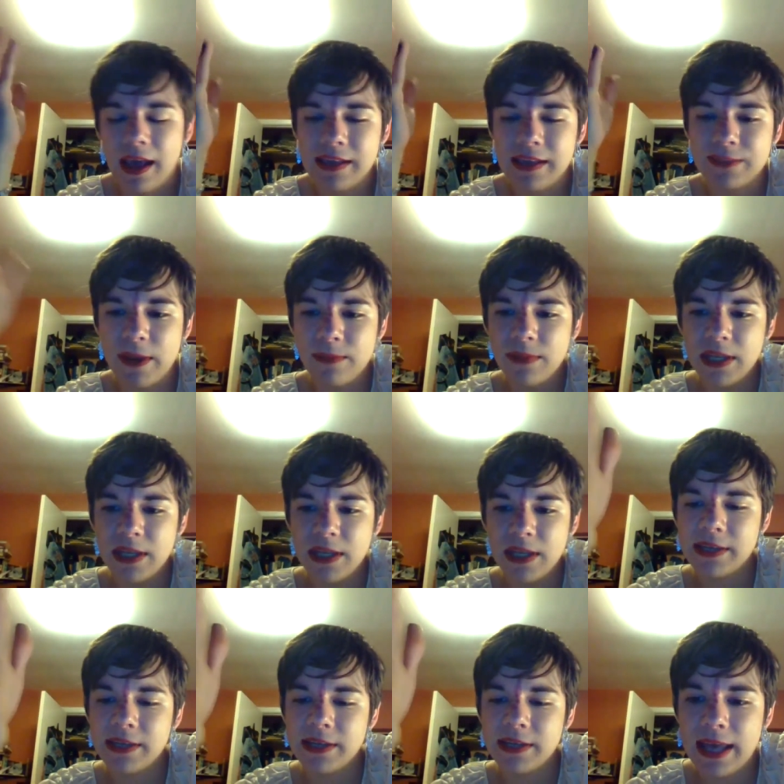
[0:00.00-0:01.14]
been me trying
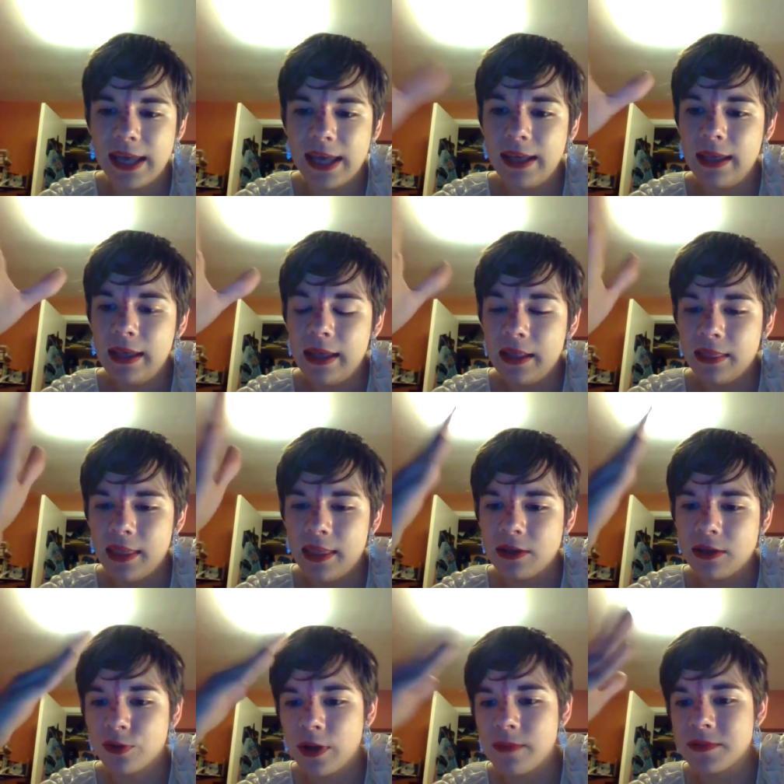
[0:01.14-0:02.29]
to say that
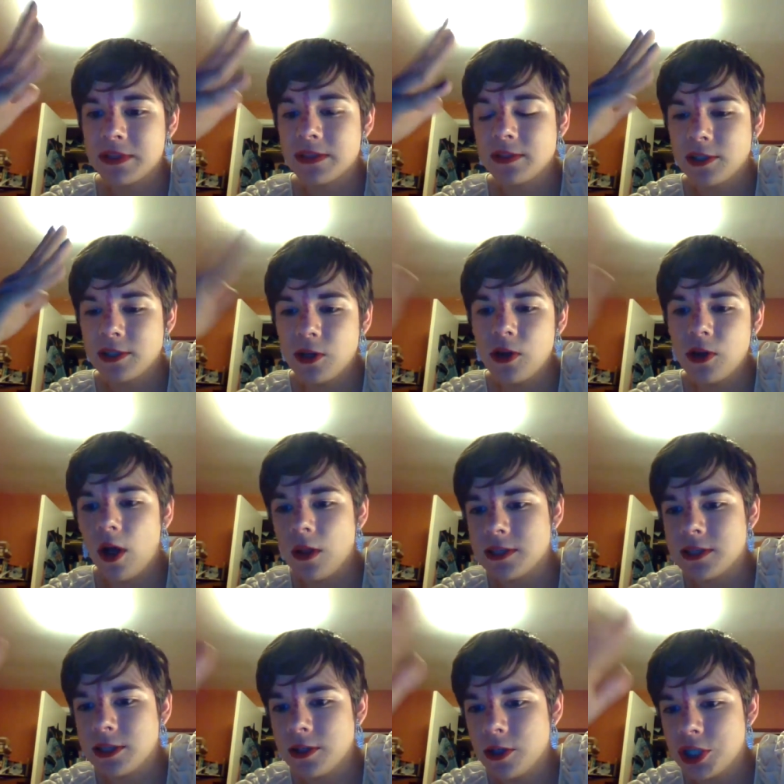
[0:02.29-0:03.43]
Trump's so-called
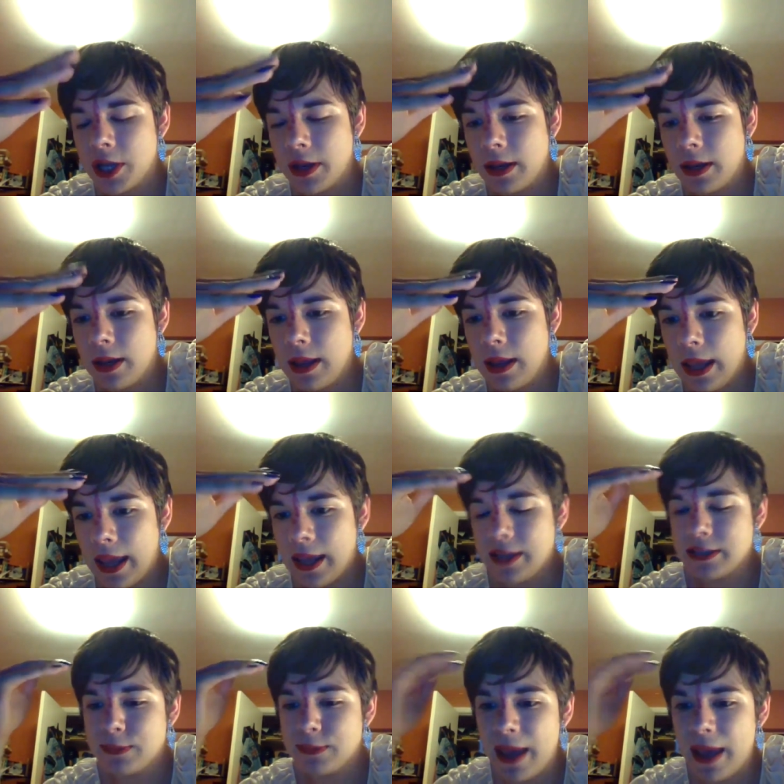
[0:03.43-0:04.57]
solution is
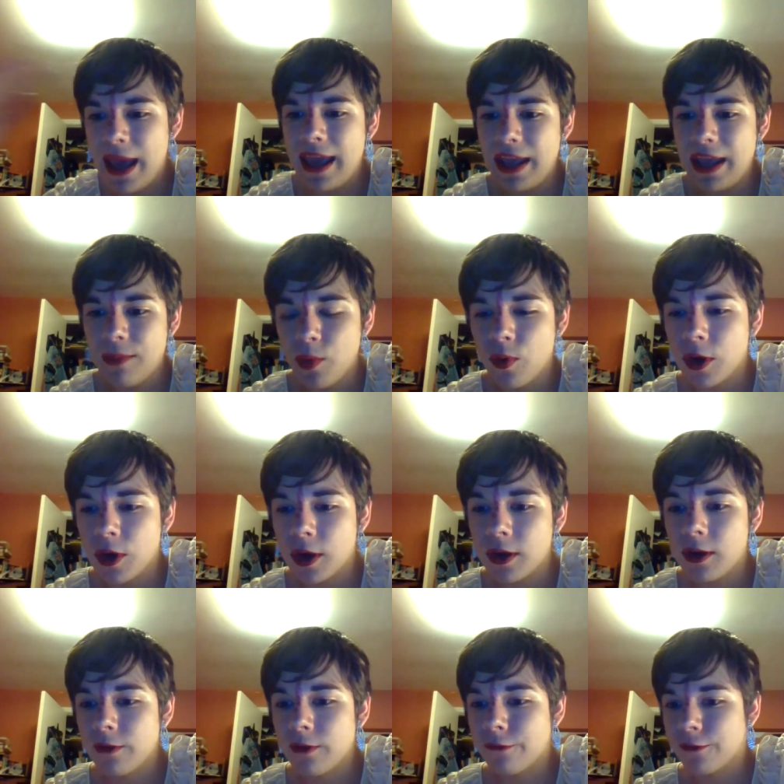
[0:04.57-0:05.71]
paying more
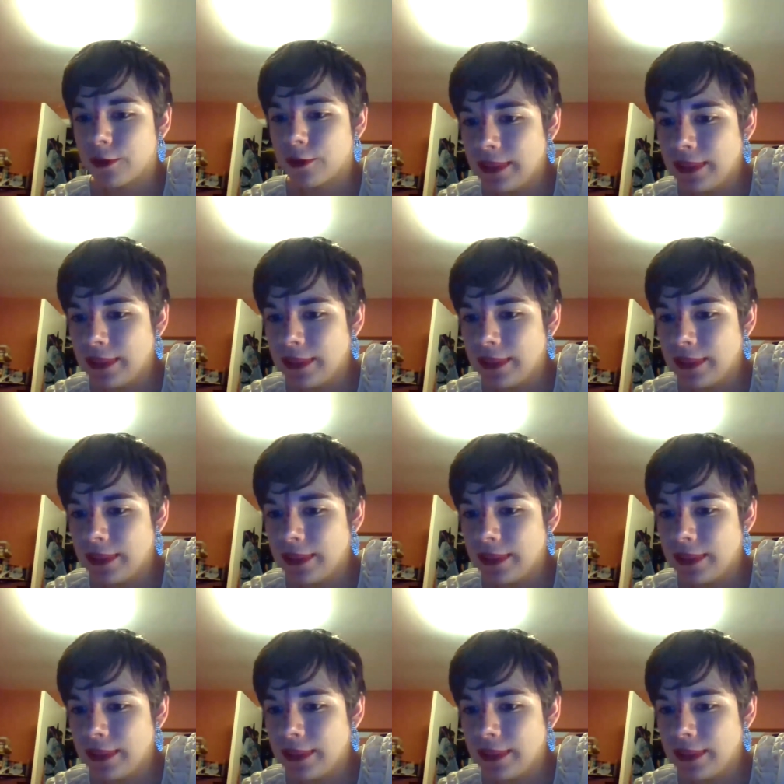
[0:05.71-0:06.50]
for less